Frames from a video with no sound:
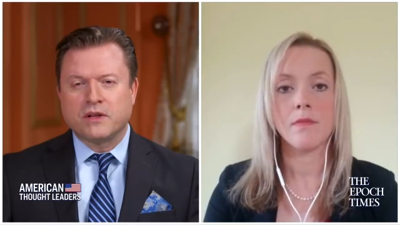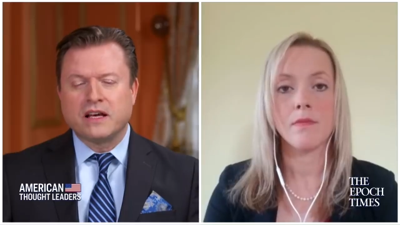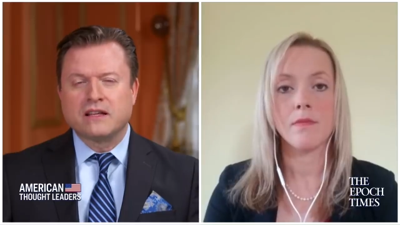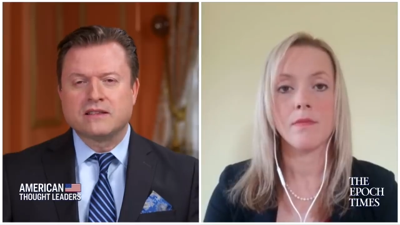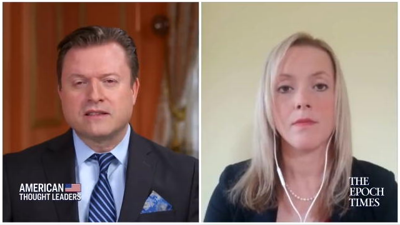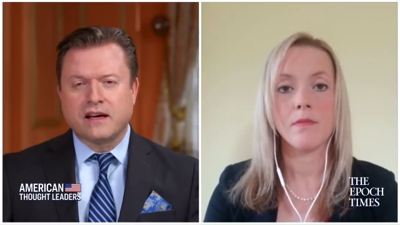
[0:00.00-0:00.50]
Speaker 1: in
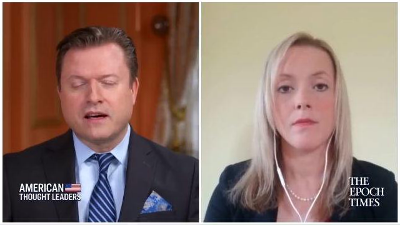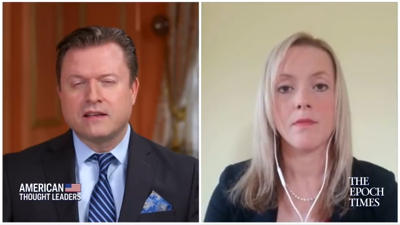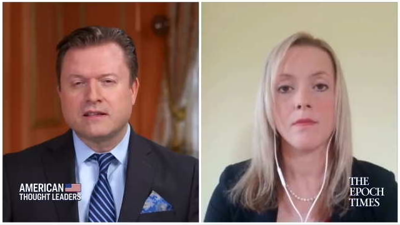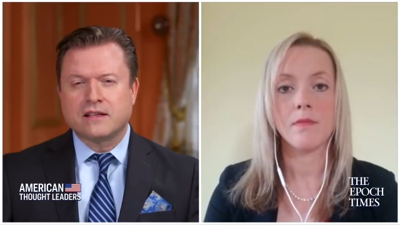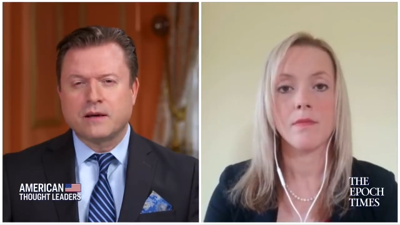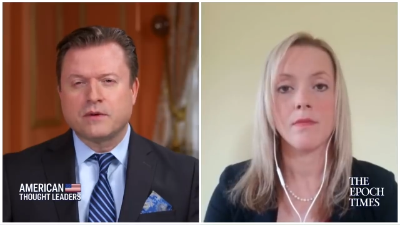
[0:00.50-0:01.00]
plain
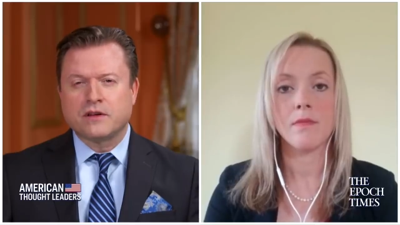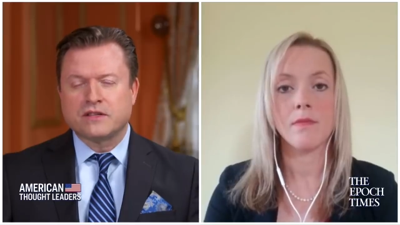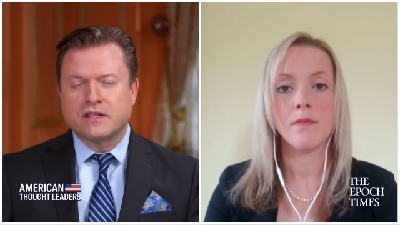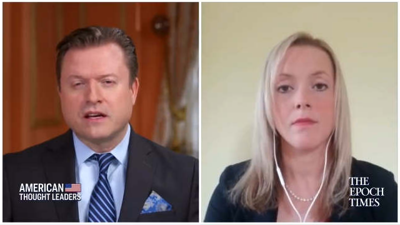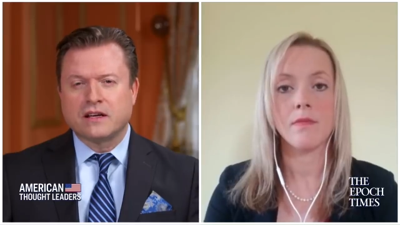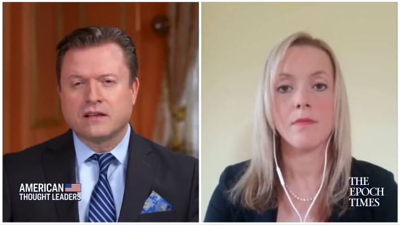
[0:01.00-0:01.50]
sight? Is that what you're
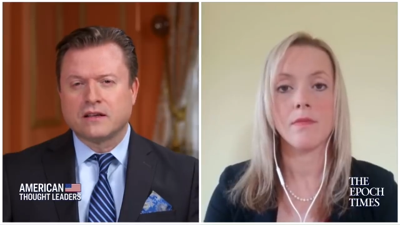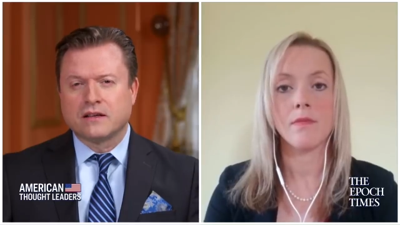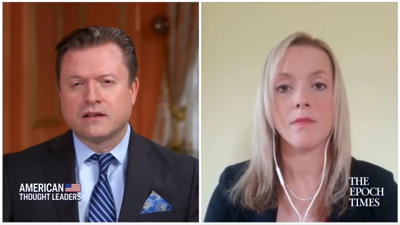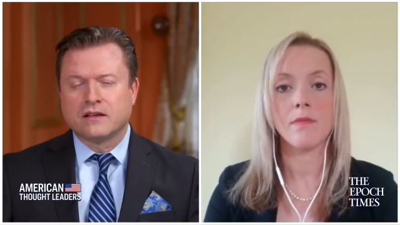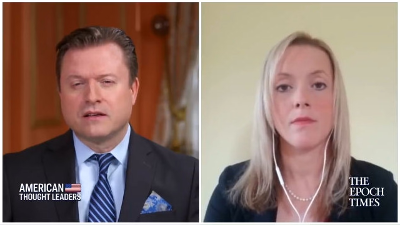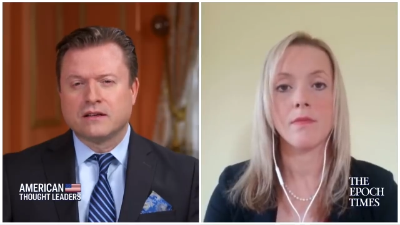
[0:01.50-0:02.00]
saying?
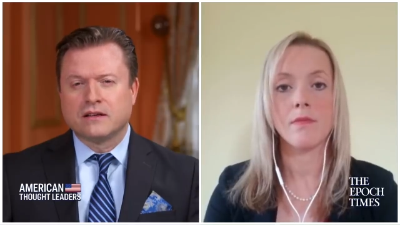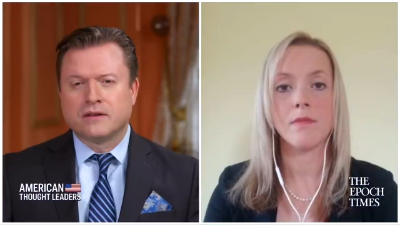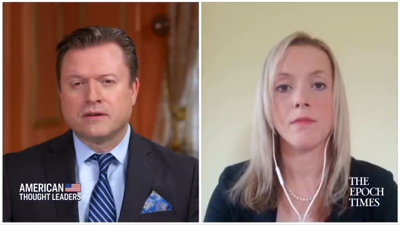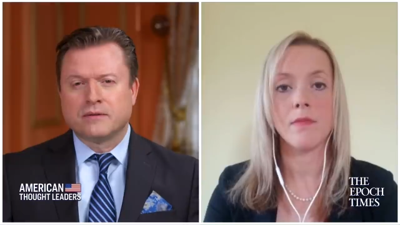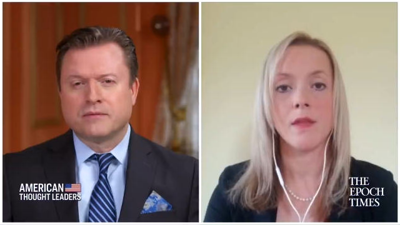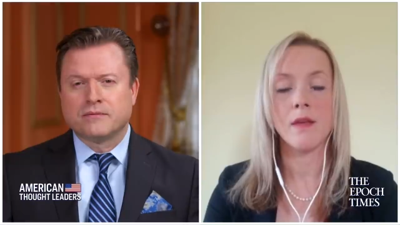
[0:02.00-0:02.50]

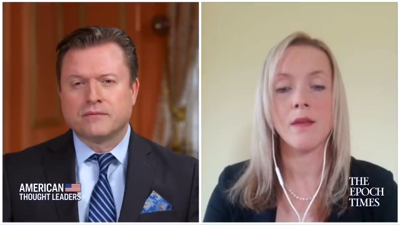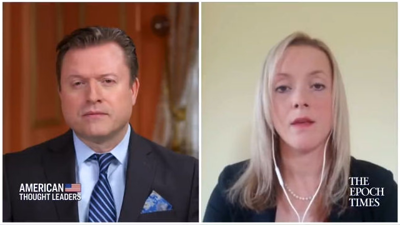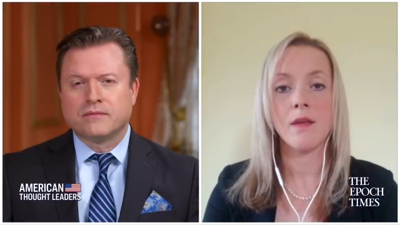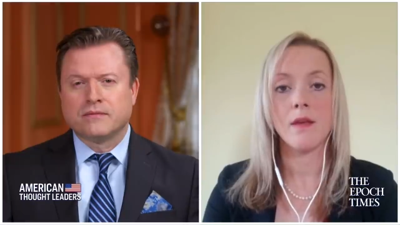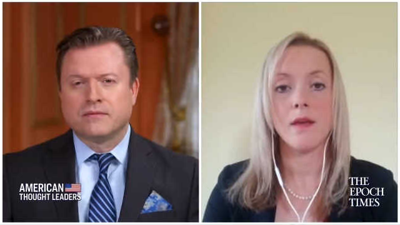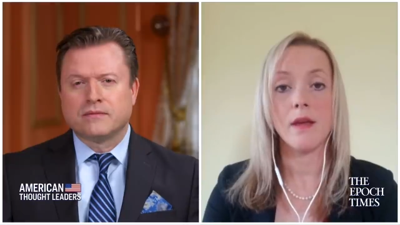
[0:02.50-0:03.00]

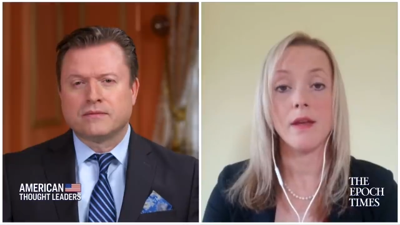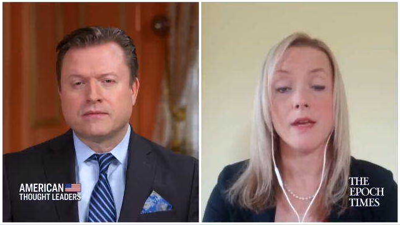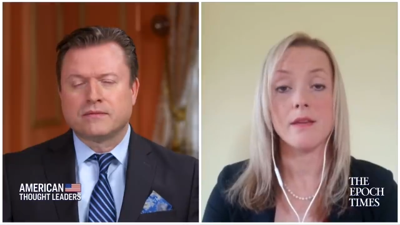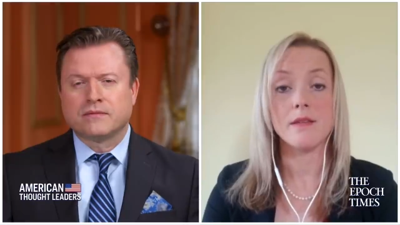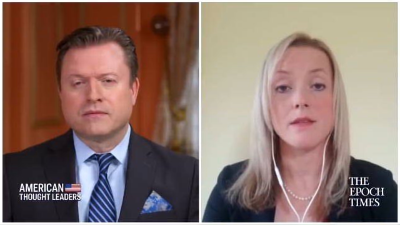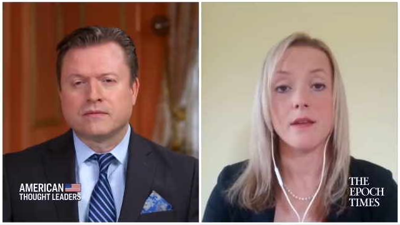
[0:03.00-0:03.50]
Speaker 2: It
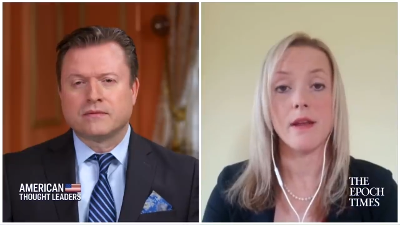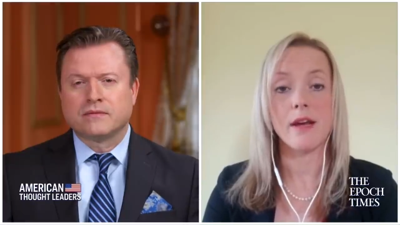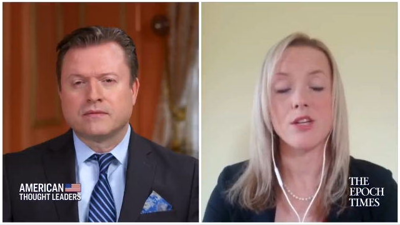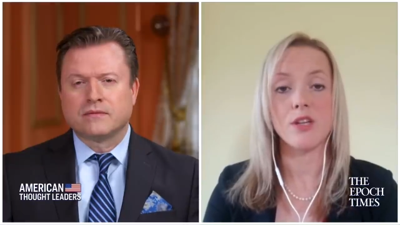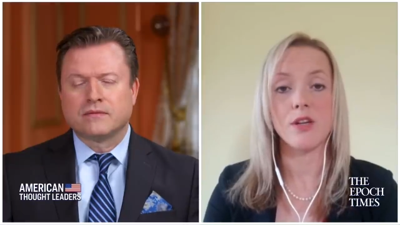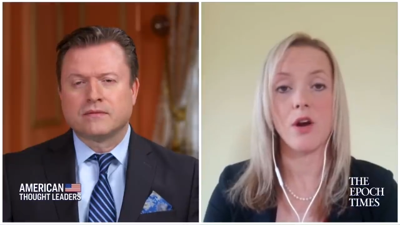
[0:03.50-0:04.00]
is, and
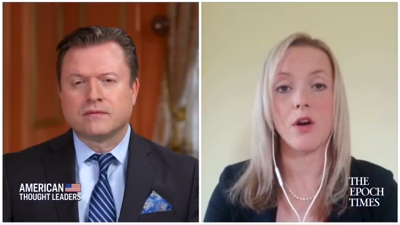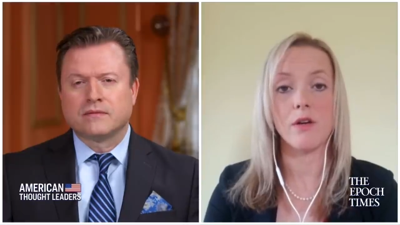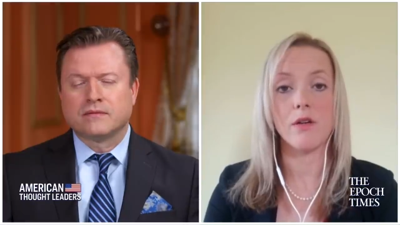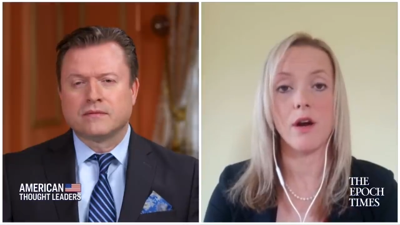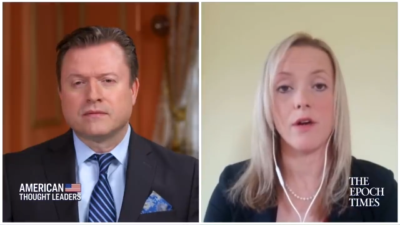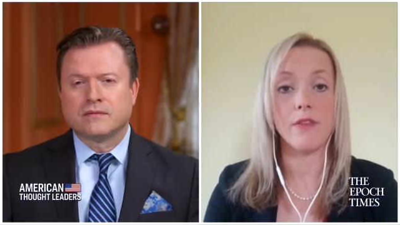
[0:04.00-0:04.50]
actually
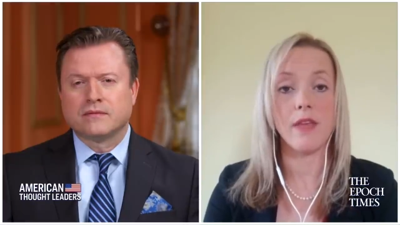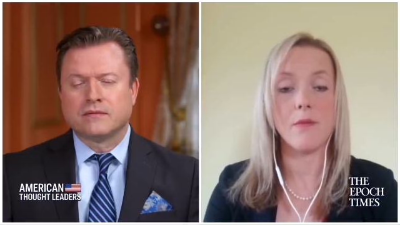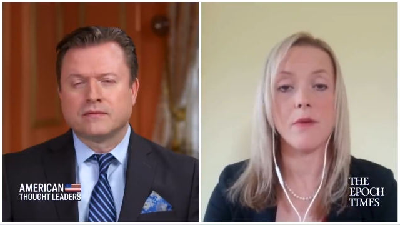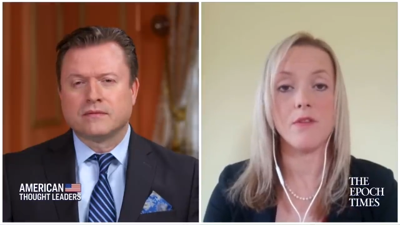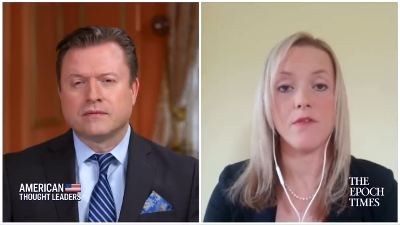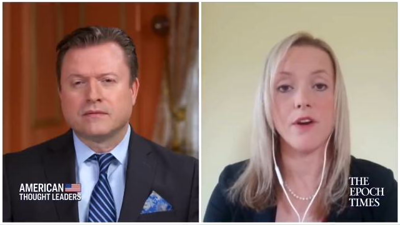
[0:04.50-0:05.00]
our, our the
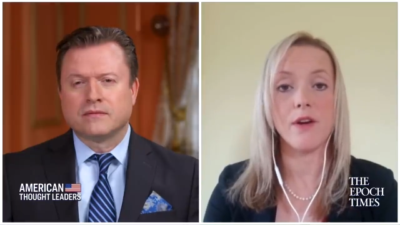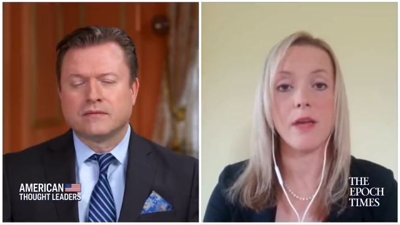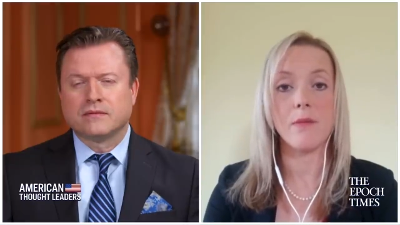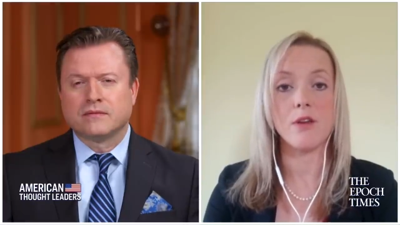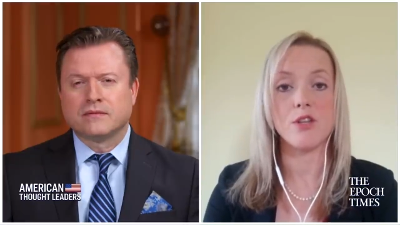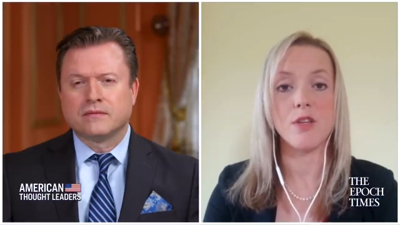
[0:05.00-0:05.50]
Im very
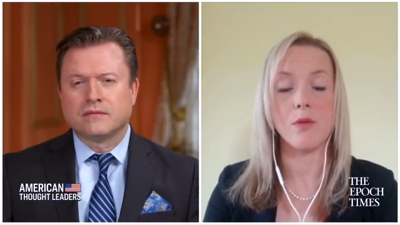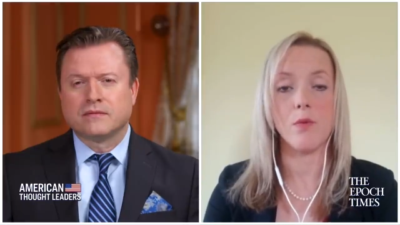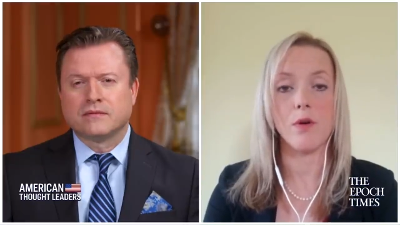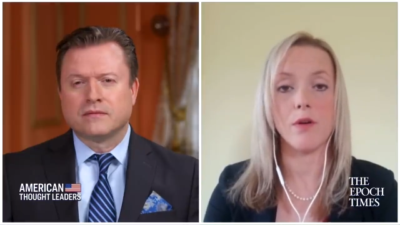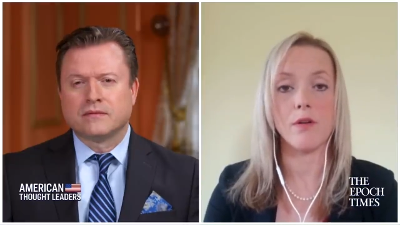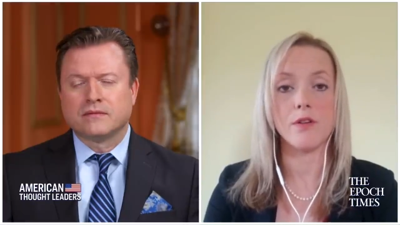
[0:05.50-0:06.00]
image that
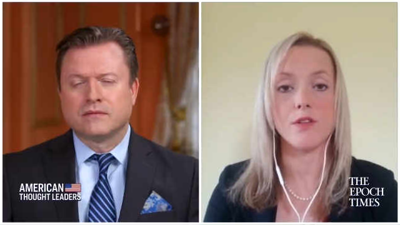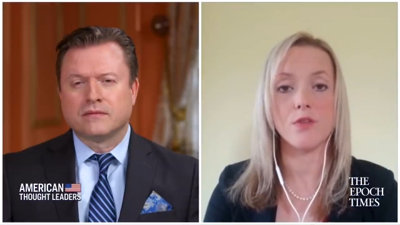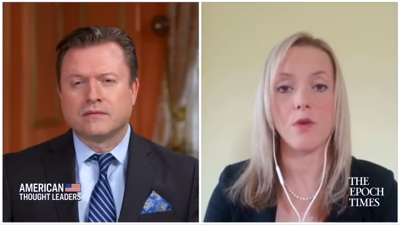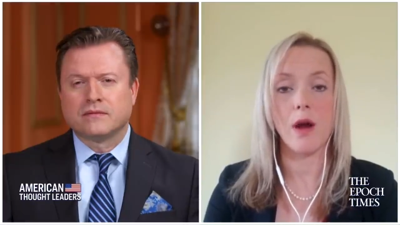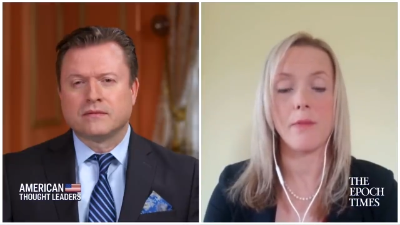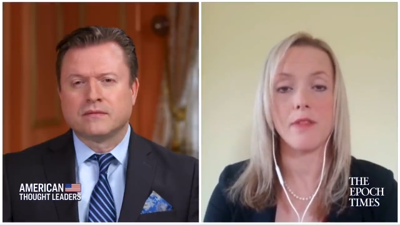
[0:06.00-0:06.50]
we're
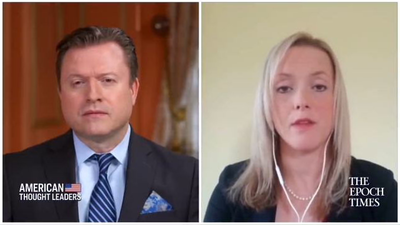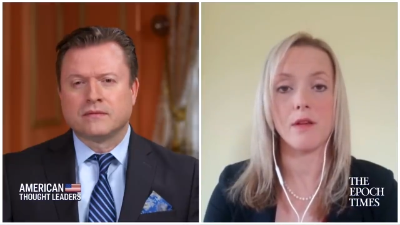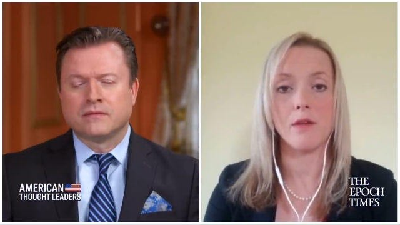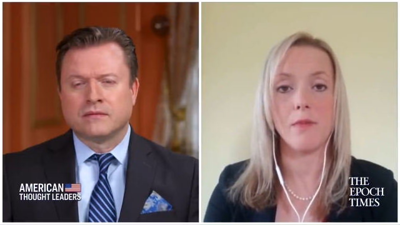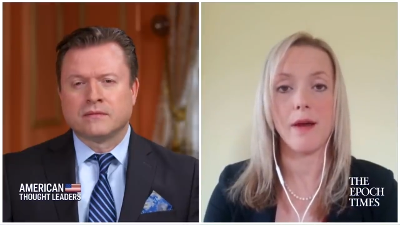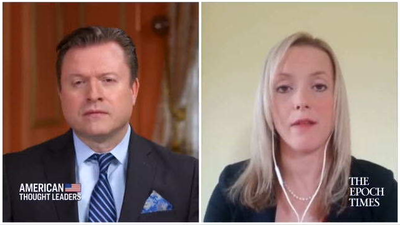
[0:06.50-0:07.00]
describing, the